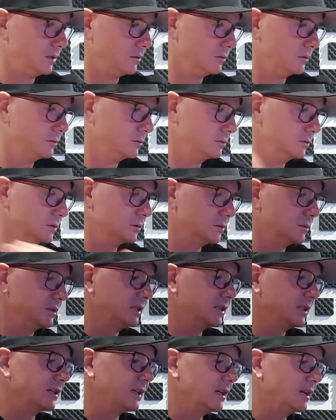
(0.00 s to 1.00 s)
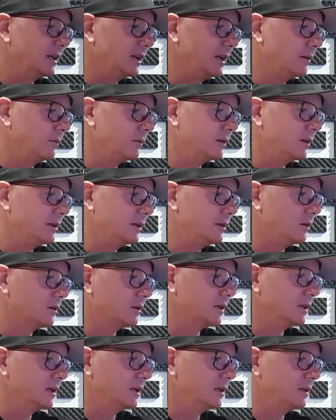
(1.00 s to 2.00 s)
Oh God, can I get it out without
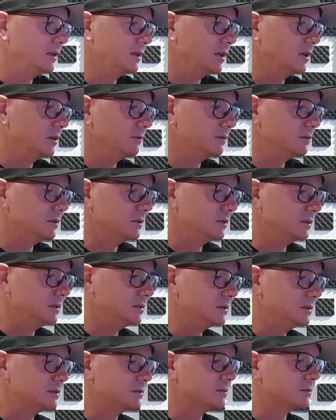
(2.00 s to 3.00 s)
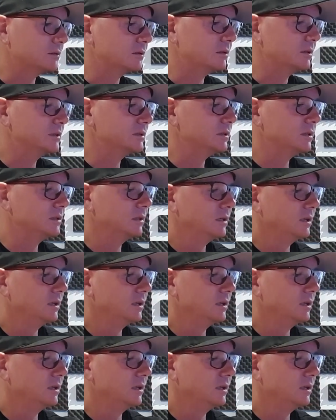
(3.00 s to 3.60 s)
knocking anything over? Jesus Christ.